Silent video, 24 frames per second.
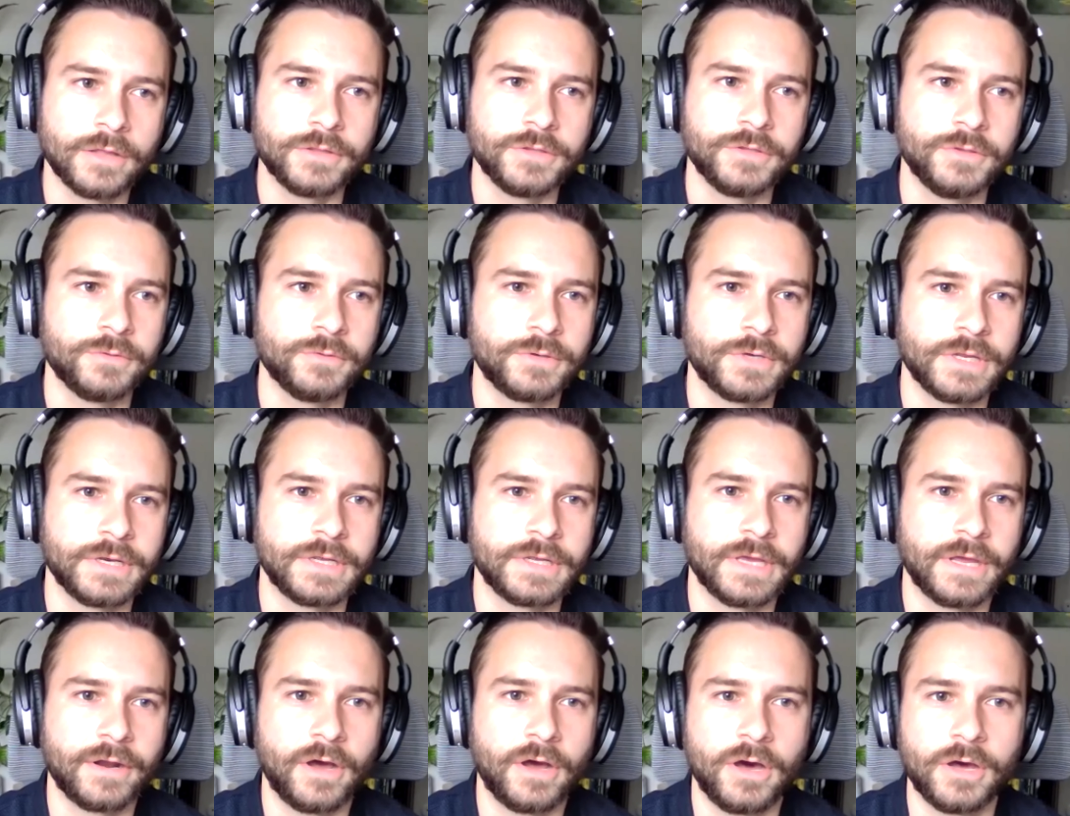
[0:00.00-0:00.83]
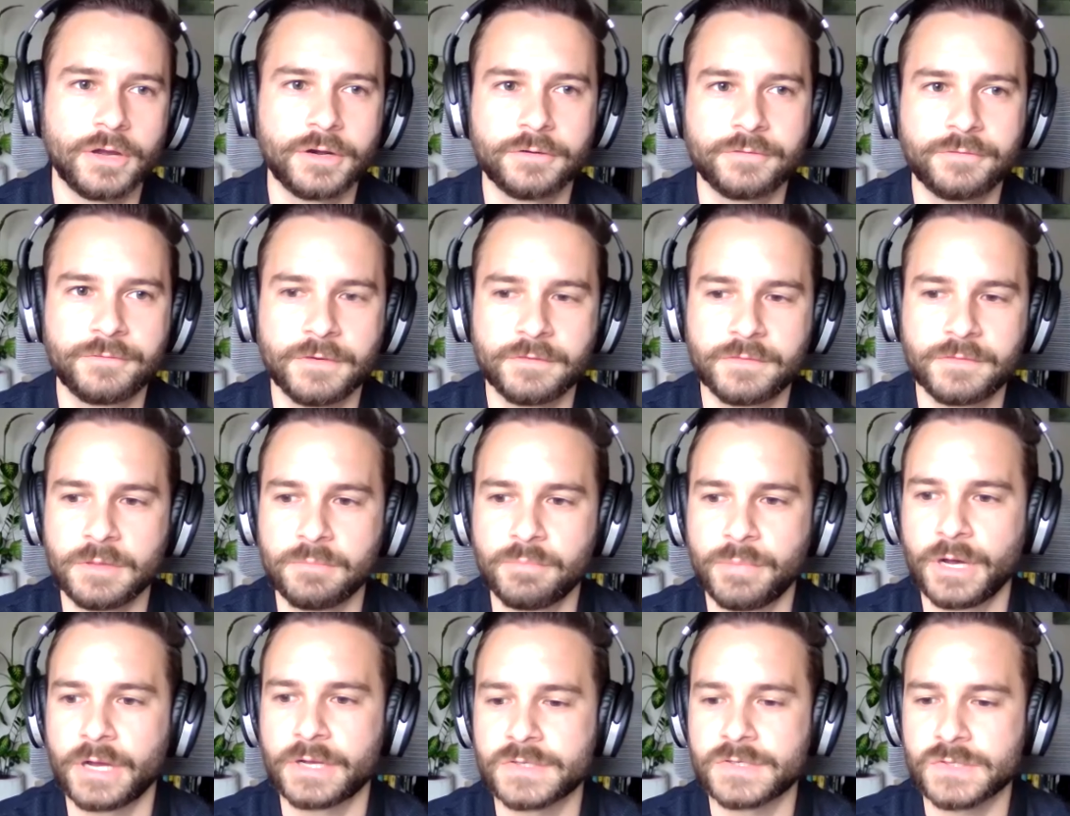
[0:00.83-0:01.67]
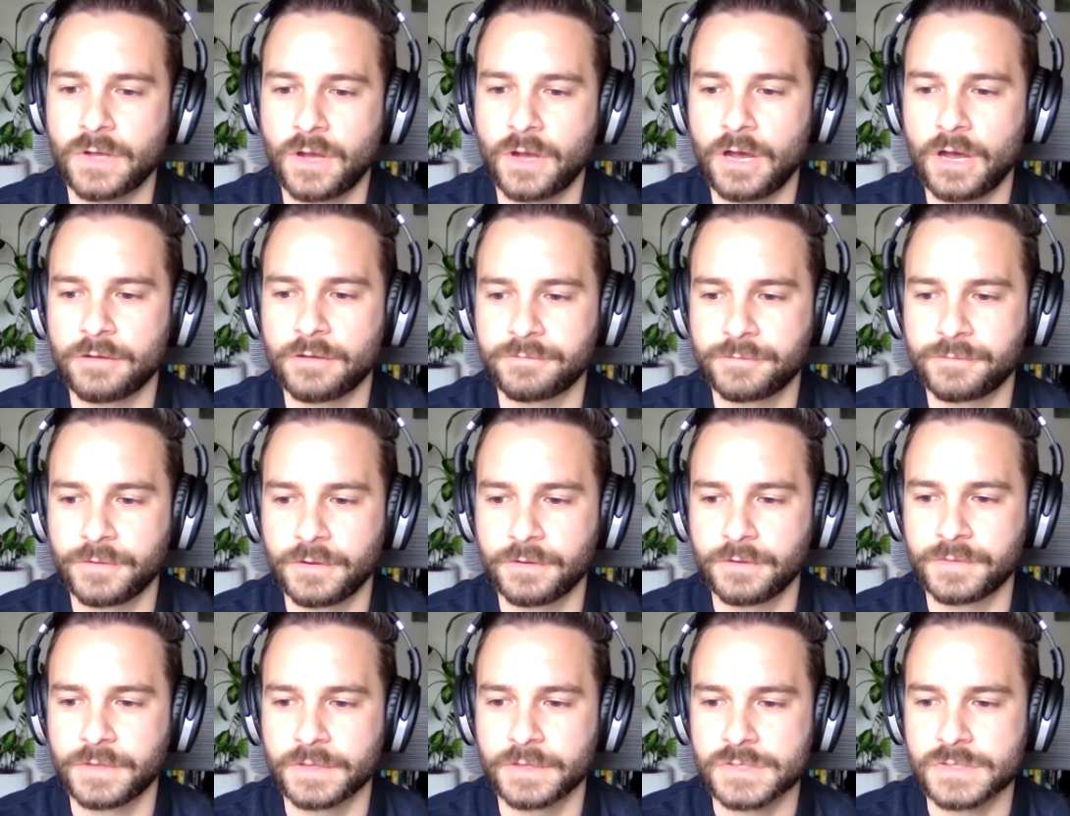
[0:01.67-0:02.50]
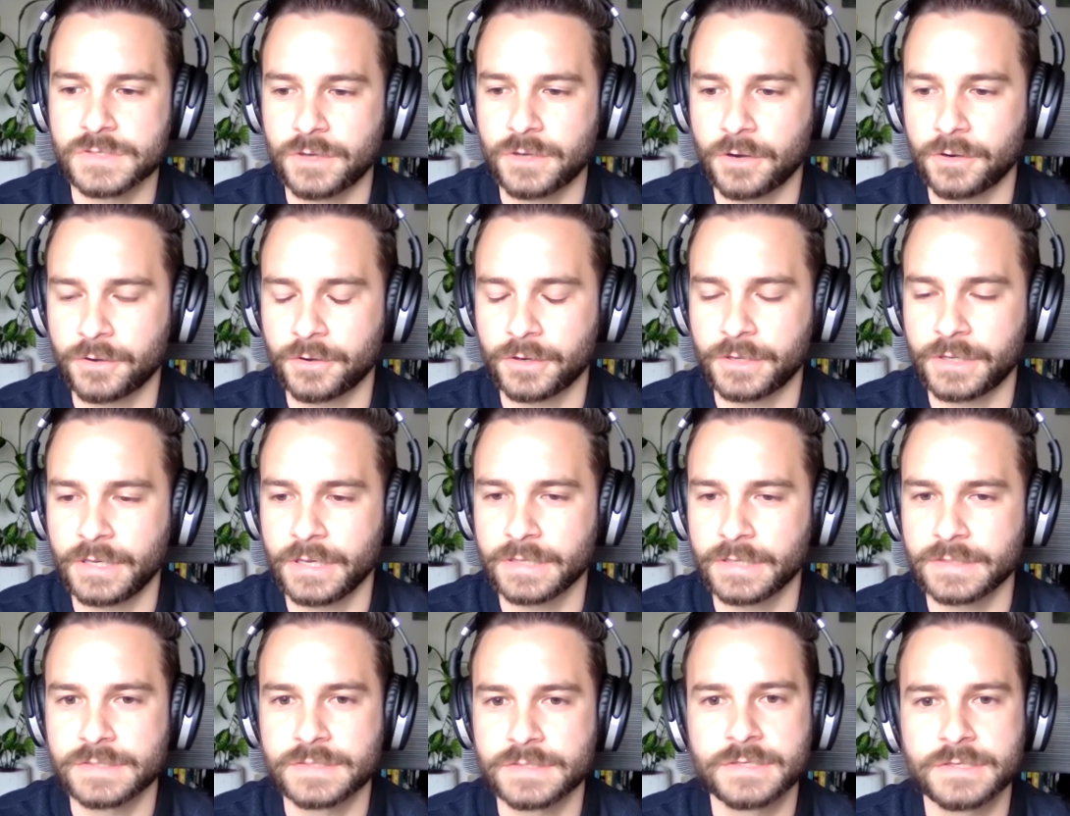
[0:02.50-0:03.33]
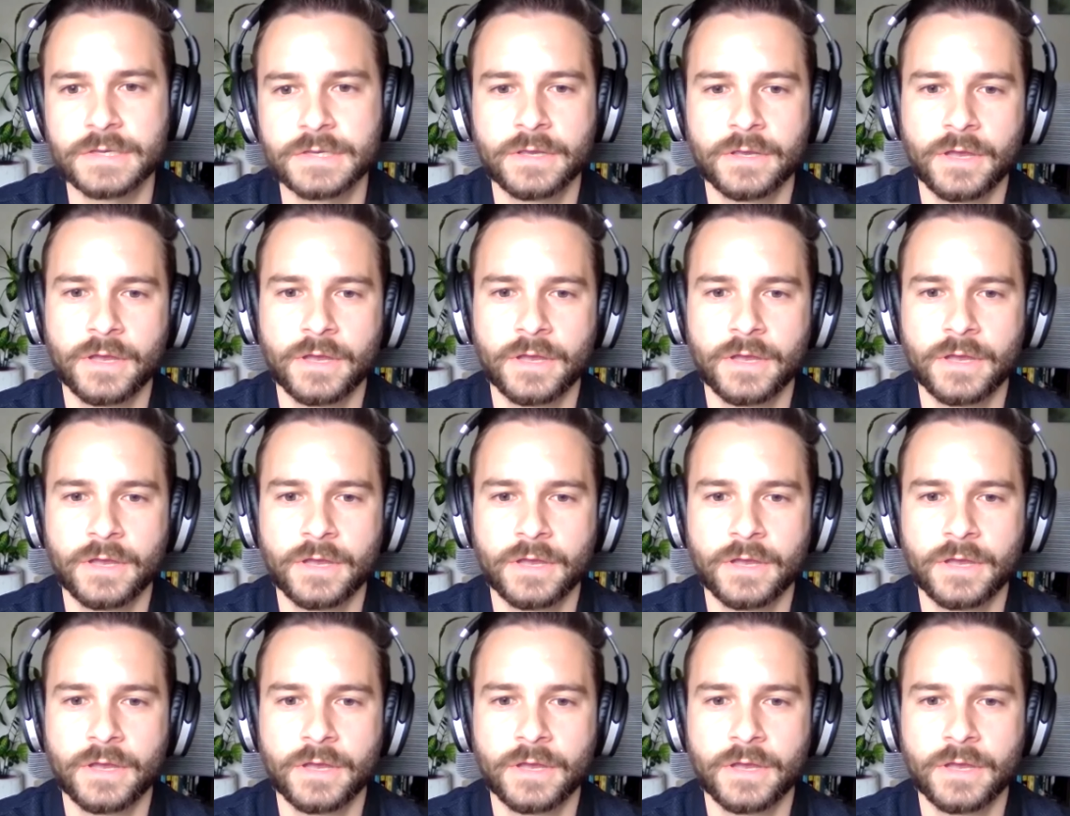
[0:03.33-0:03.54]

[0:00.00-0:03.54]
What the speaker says: you can get $150 off of the starter kit